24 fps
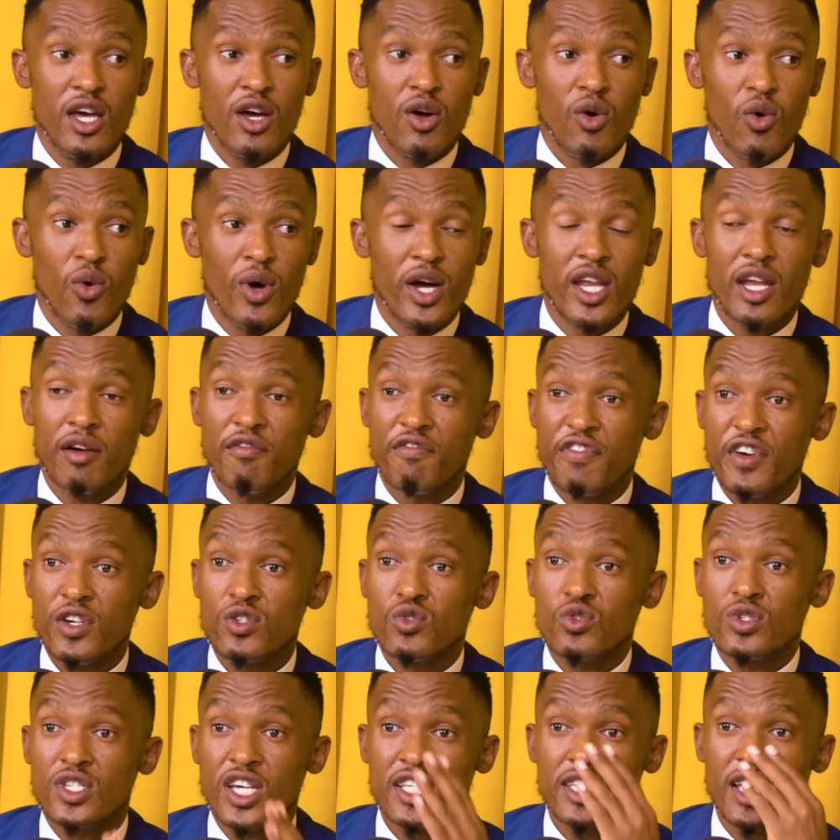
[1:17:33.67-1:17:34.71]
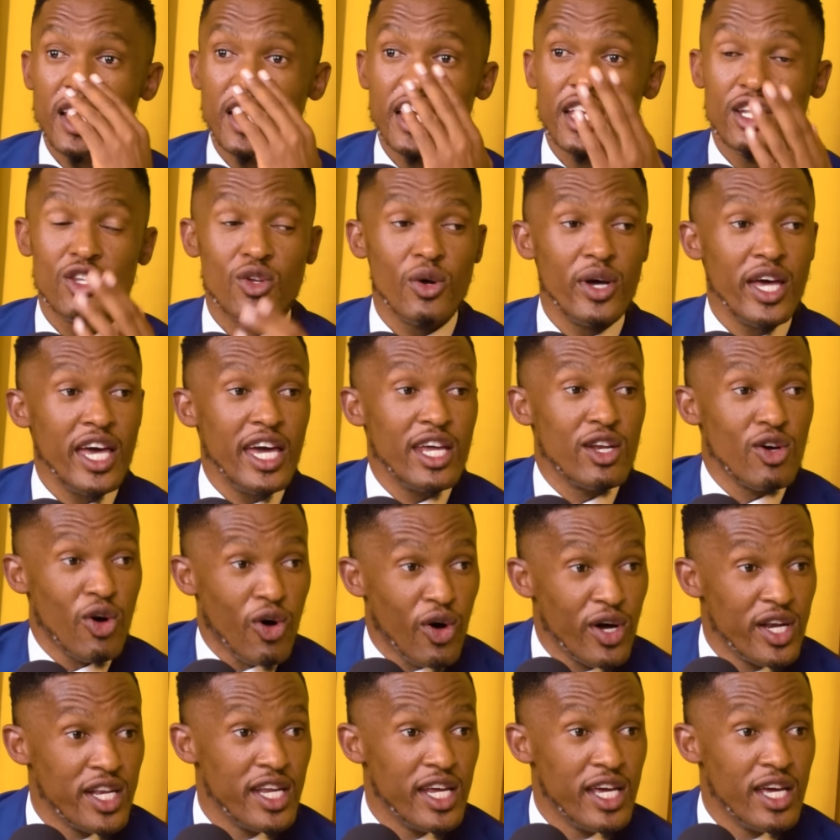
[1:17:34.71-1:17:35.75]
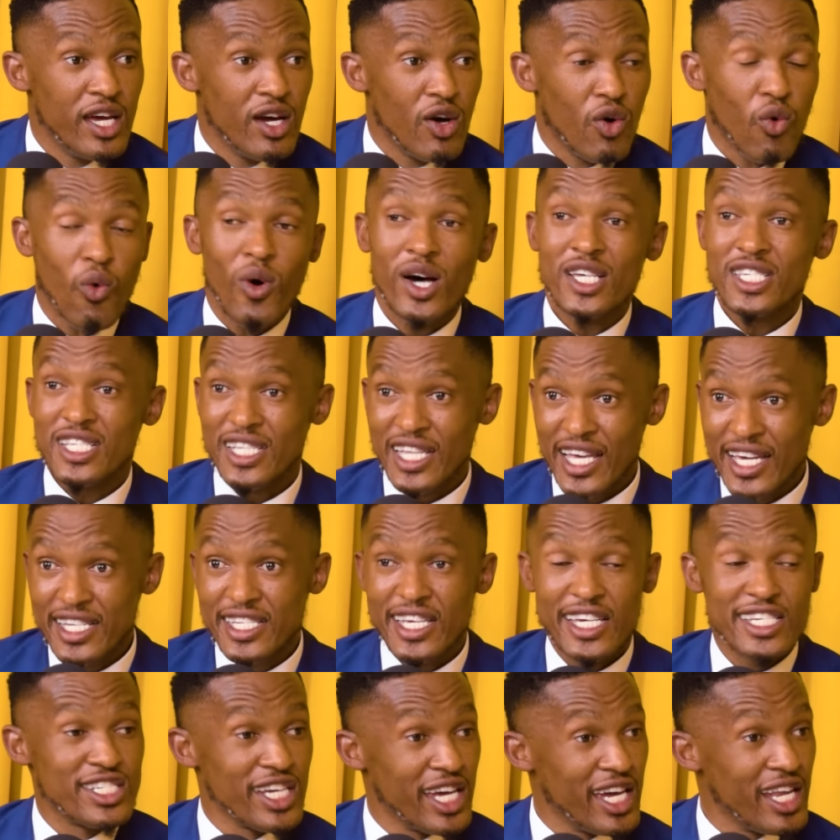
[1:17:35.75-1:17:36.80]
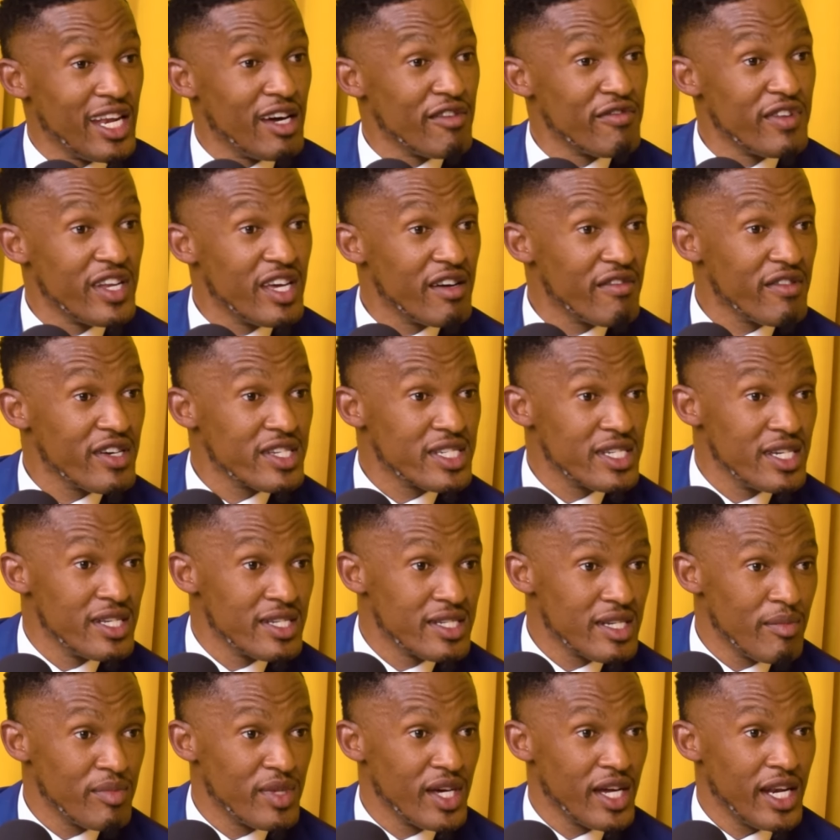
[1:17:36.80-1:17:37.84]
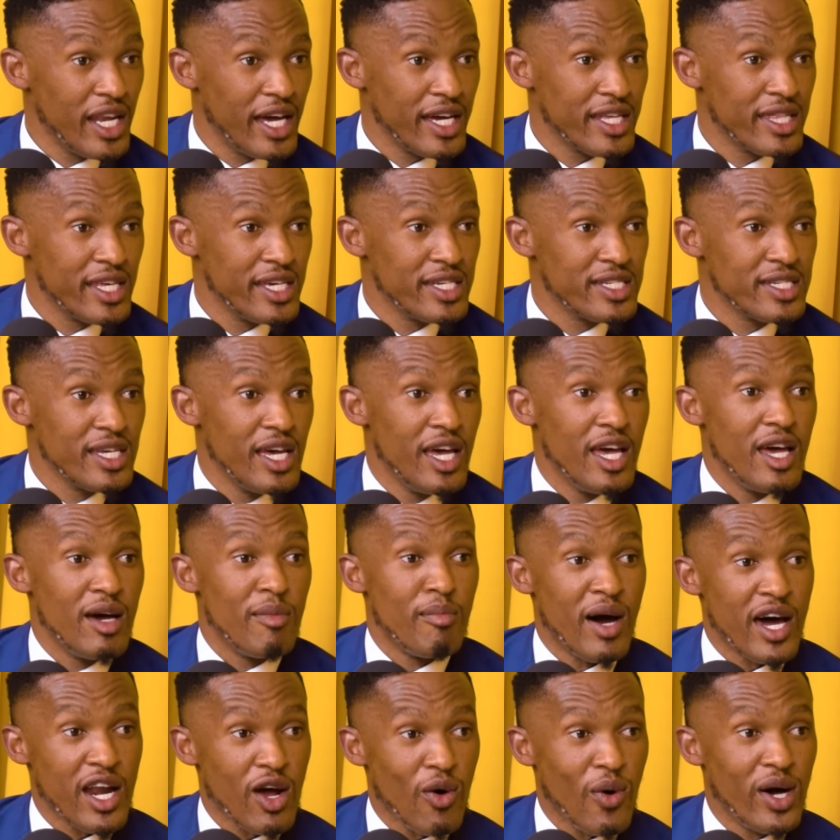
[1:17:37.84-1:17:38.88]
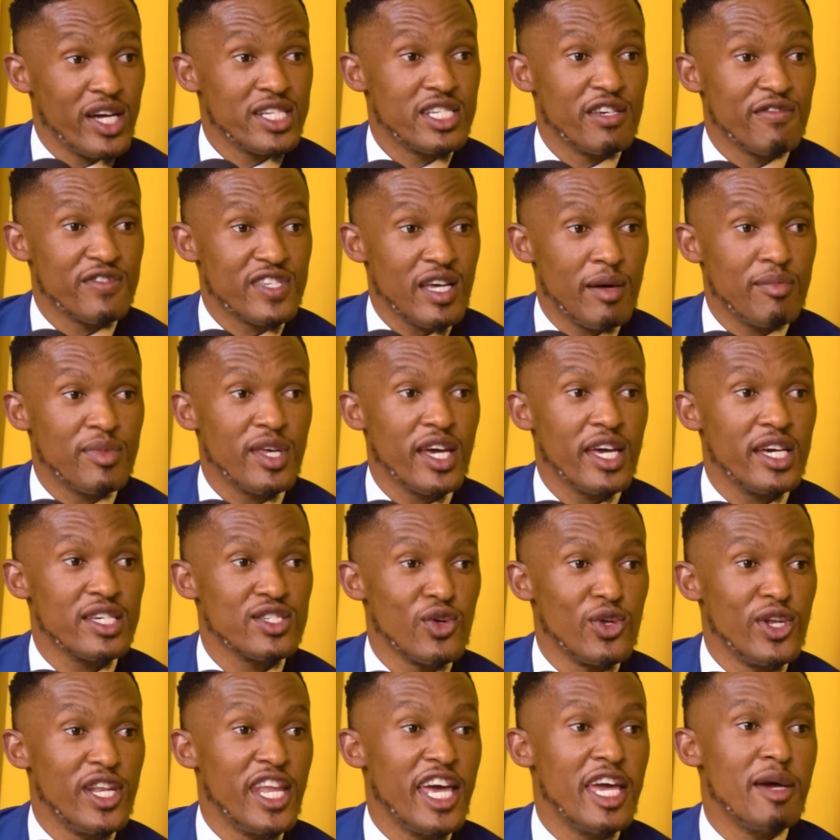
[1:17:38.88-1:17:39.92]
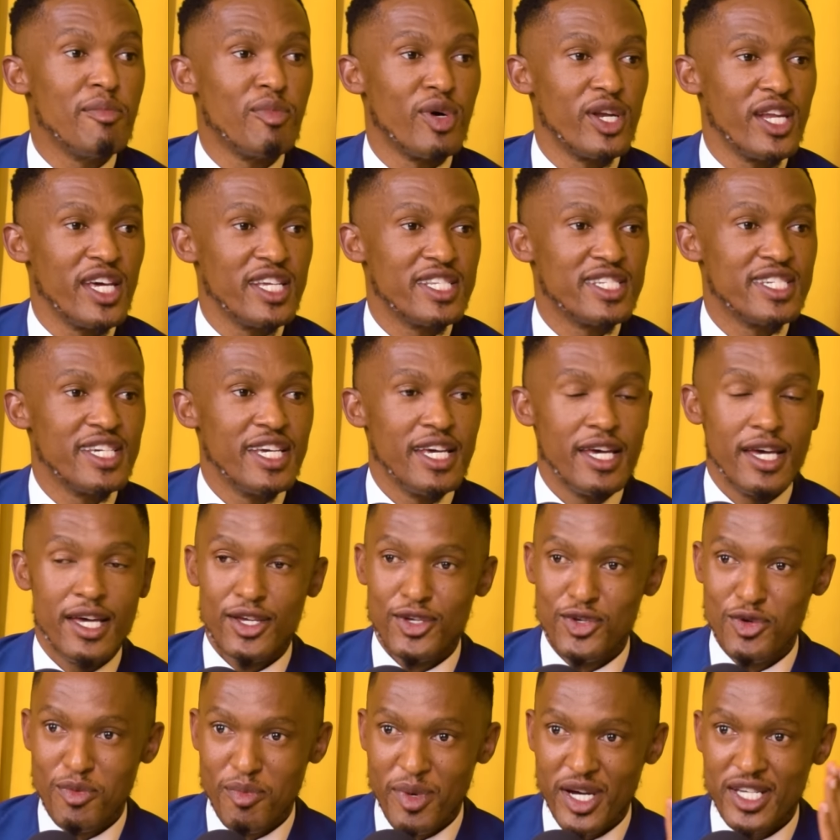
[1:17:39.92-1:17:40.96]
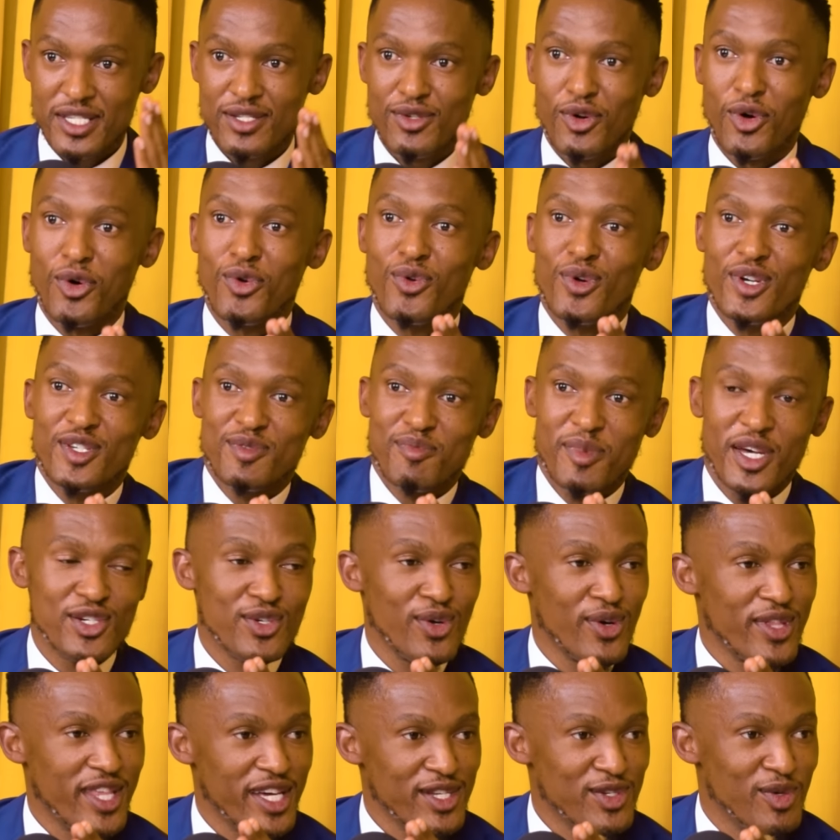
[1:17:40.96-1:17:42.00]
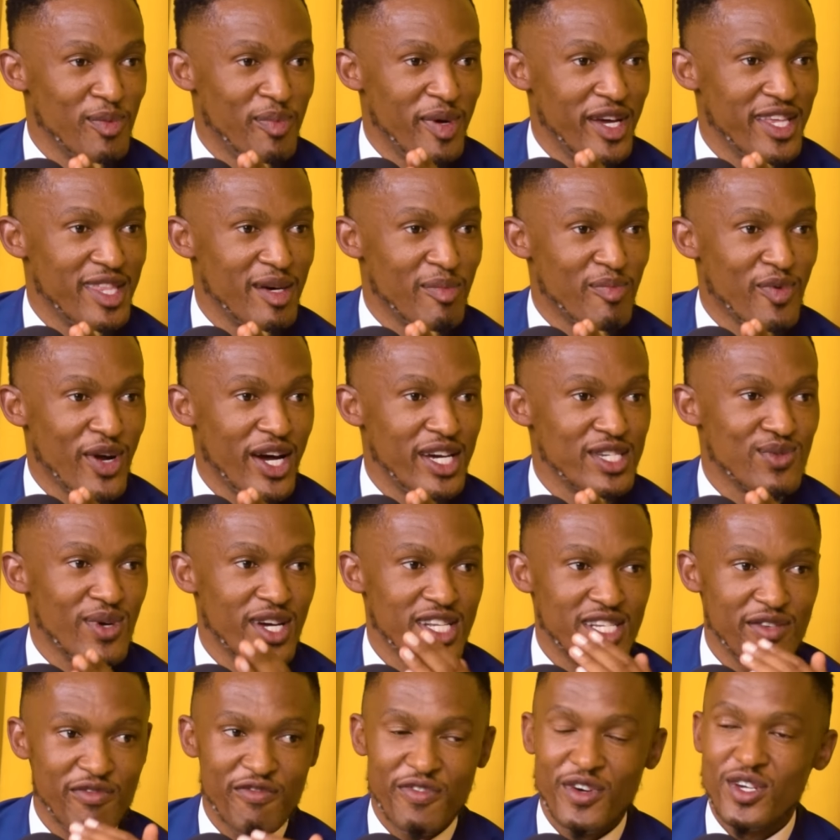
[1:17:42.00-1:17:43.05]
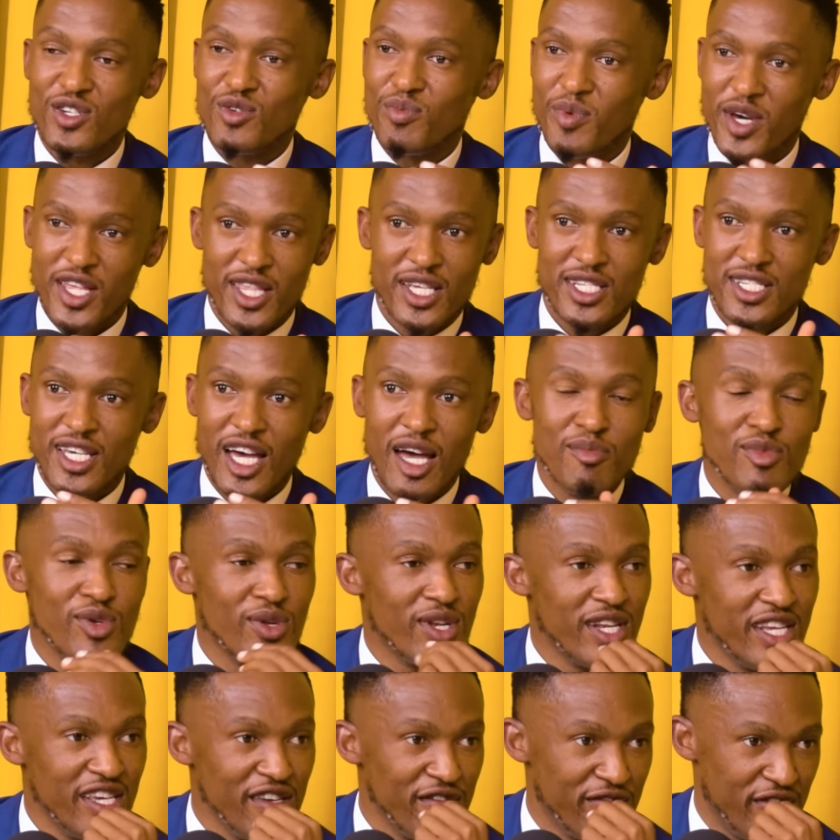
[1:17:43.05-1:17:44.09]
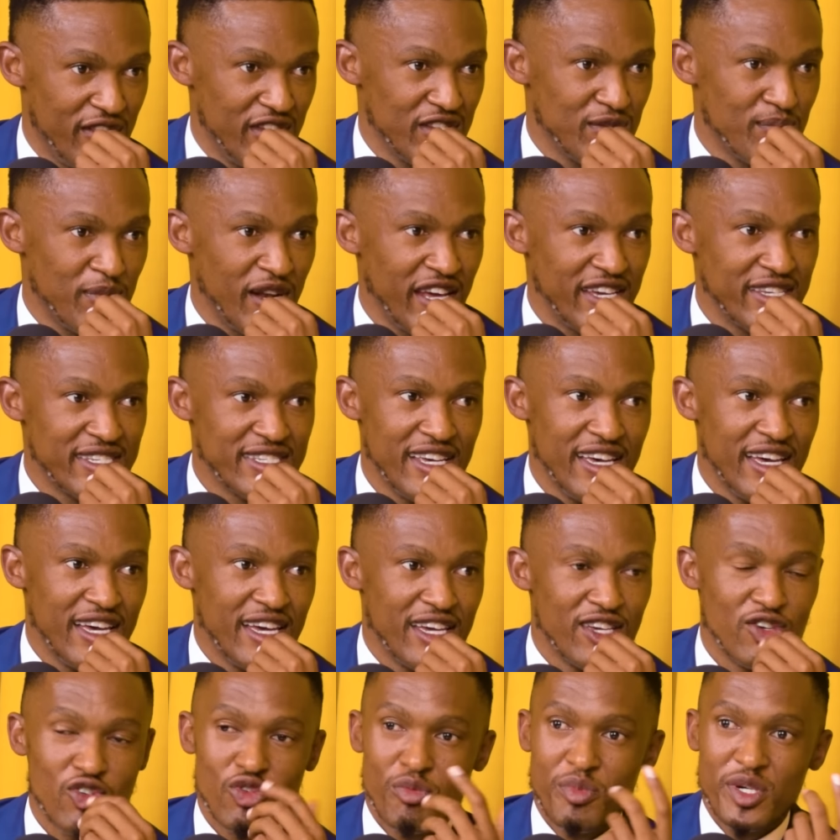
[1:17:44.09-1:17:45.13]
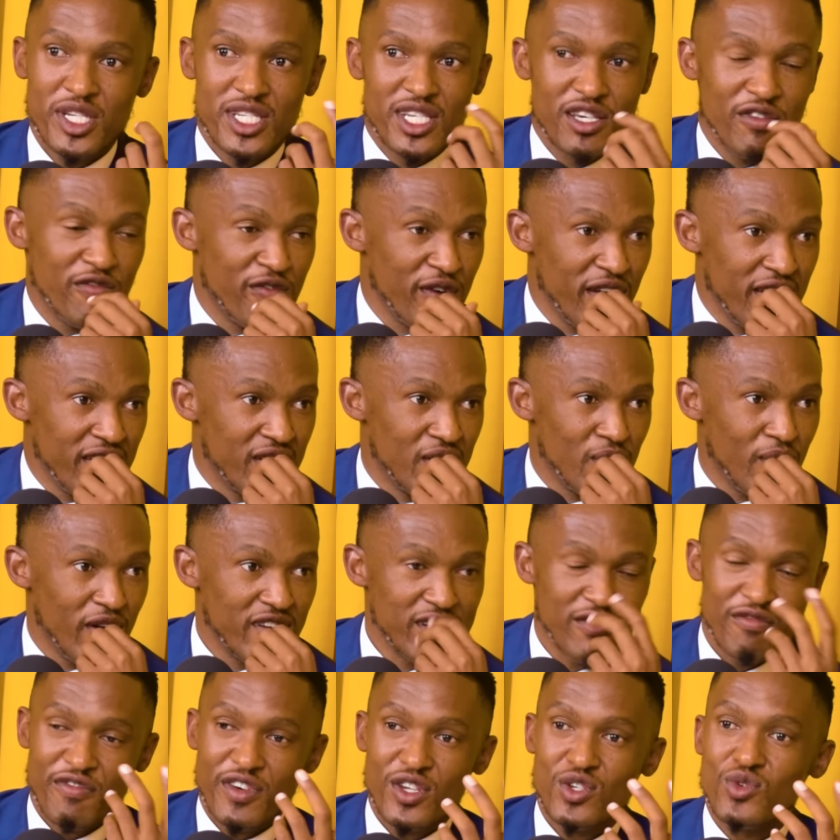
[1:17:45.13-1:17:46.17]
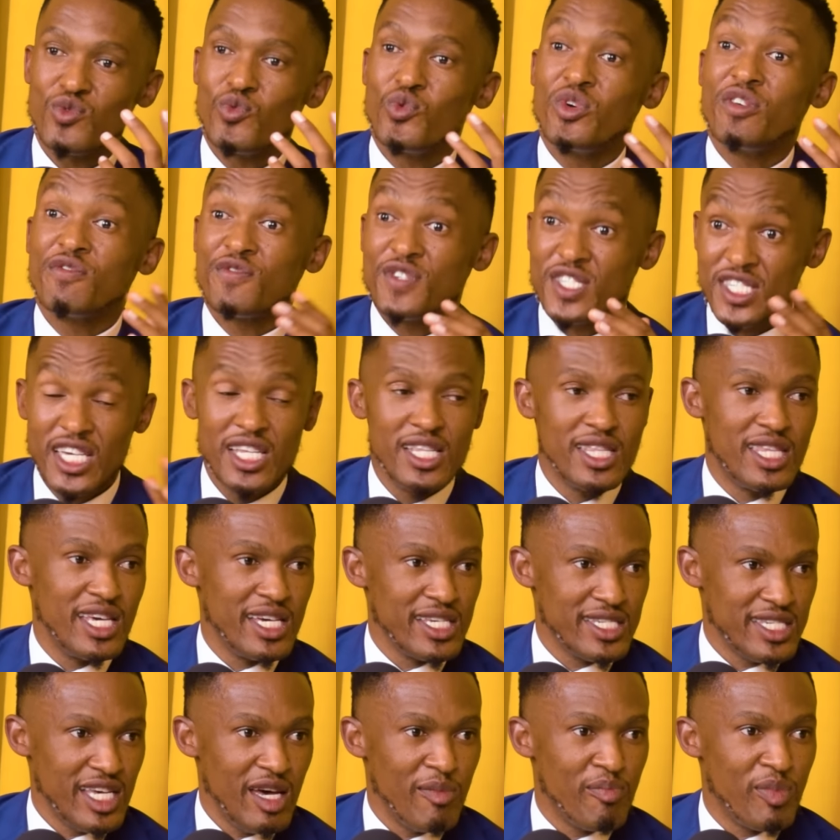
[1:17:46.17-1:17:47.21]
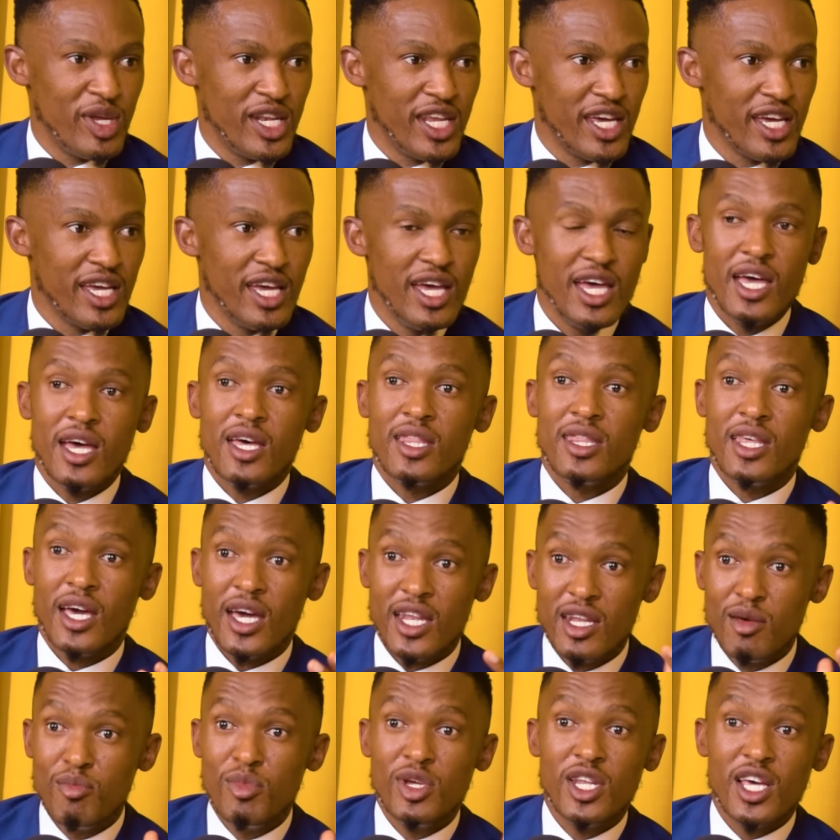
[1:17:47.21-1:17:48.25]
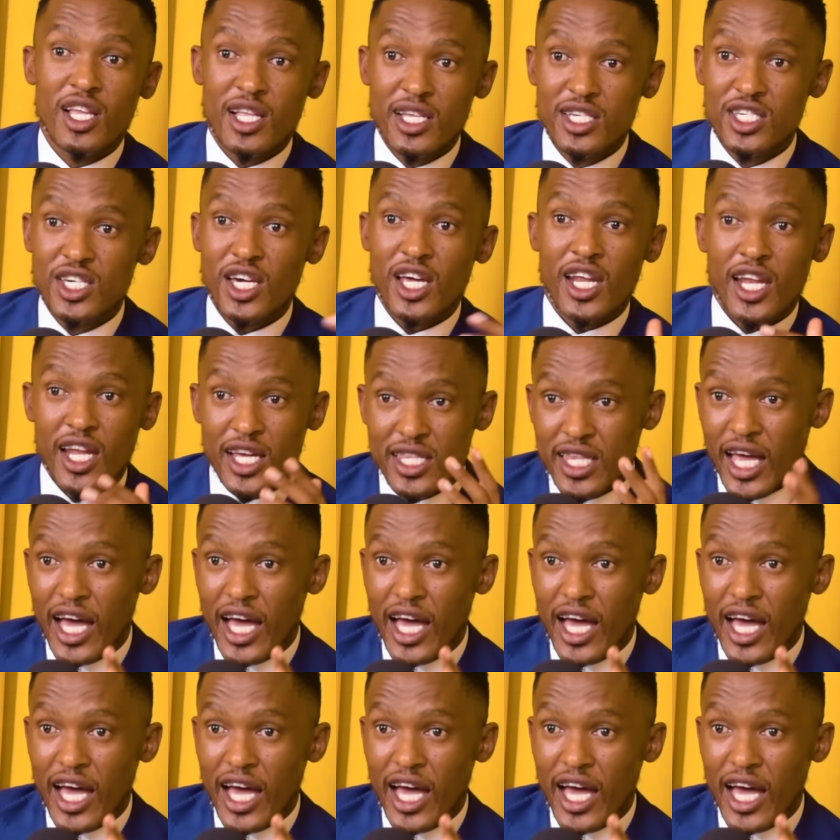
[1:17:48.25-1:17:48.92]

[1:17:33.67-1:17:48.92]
When I'm fair to Tata Lento head on, was later jail. I've never seen something like this. Marawat, if something has your name on it, you must always make sure that you pay the price. Right? In fact, by the time you leave this place, you'll be different. But in fact, we've seen things happening. Then immediately jail.